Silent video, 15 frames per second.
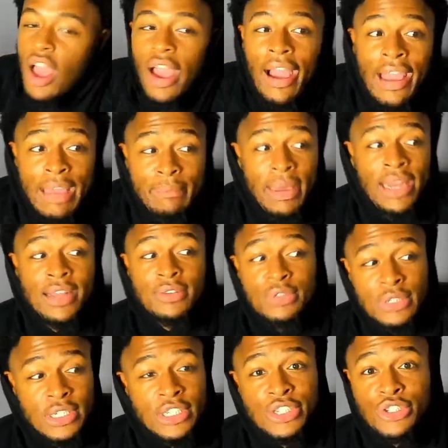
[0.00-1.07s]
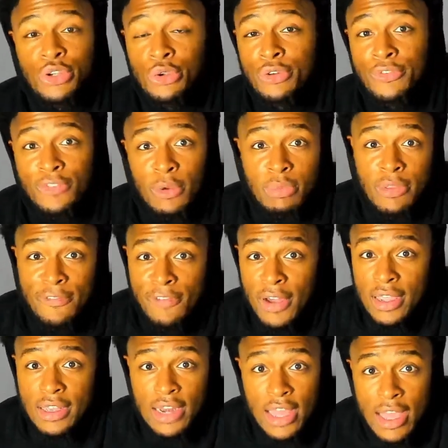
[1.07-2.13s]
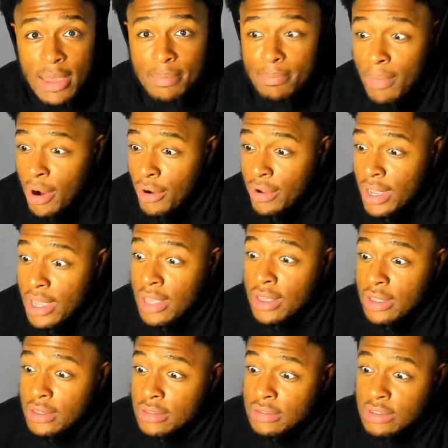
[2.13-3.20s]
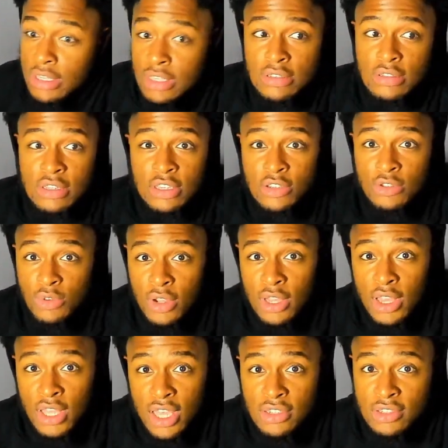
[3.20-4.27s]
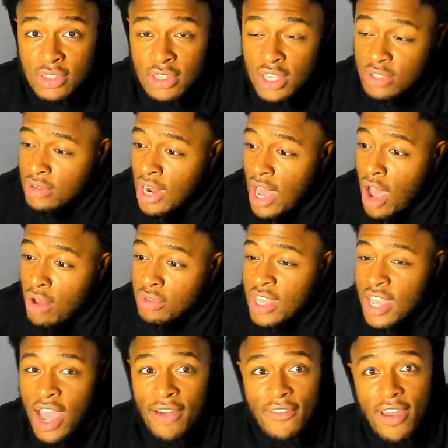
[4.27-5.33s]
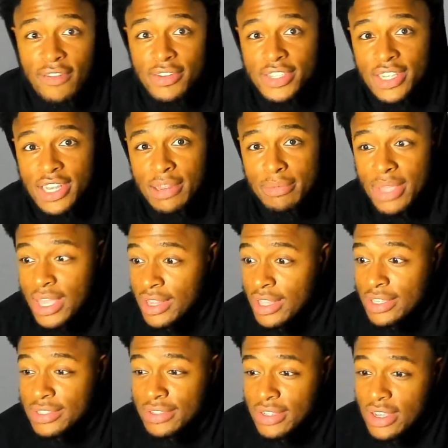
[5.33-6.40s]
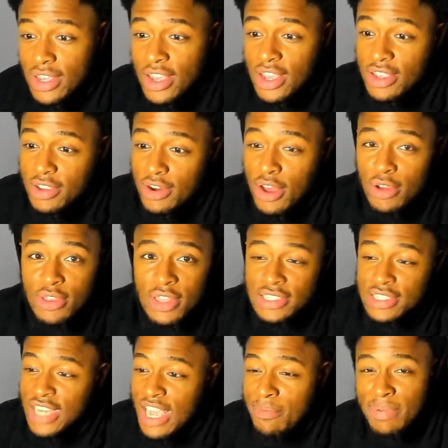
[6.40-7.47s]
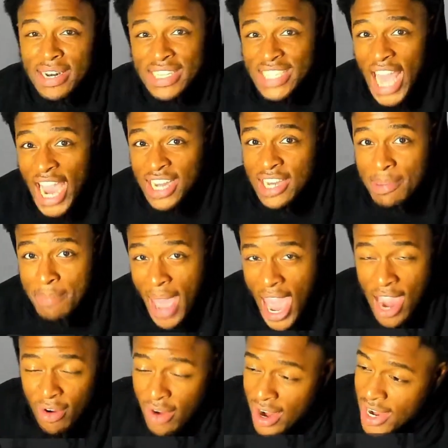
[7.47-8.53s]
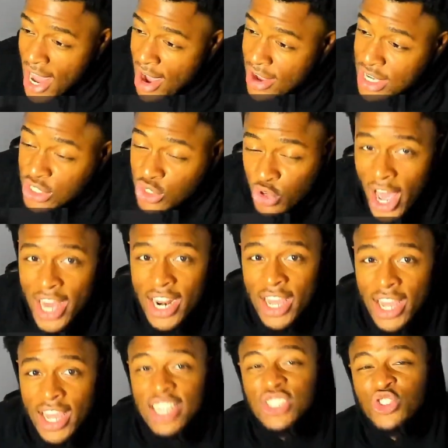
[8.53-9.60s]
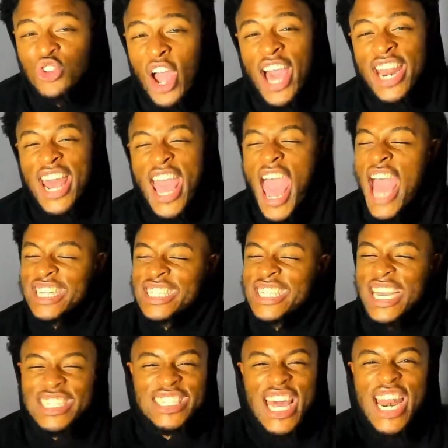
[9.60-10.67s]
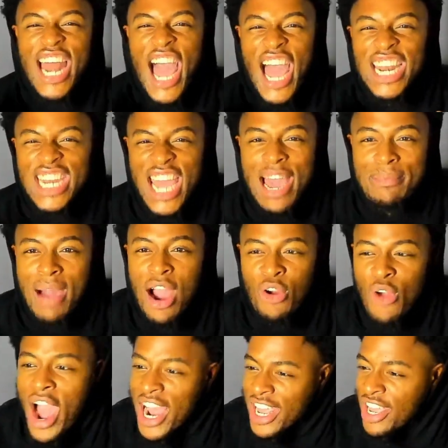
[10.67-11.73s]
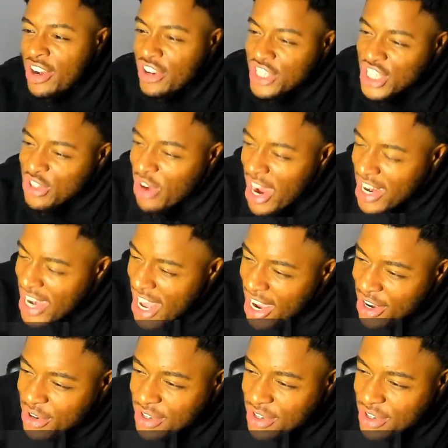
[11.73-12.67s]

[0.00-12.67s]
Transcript: Hey man, this one is shooting from the fucking hip, bro. He is. He's he's really into this one. I don't think I've ever seen him get this you know, deep in his acting bag right now. He's trying to he's trying to access that hot damn I rock energy right now